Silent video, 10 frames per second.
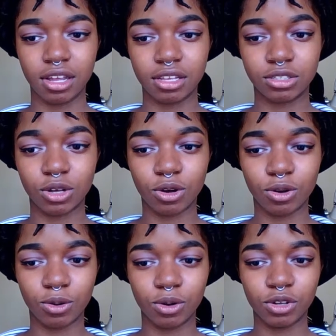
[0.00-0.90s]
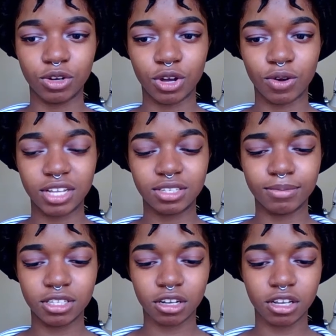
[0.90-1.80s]
so you know it's
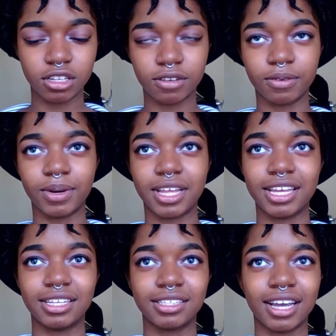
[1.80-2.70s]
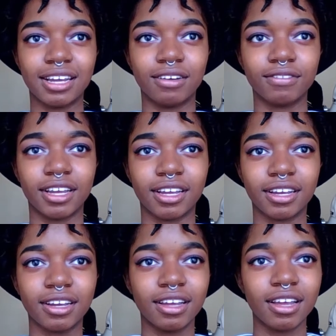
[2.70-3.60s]
Misaki dealing with his kind of like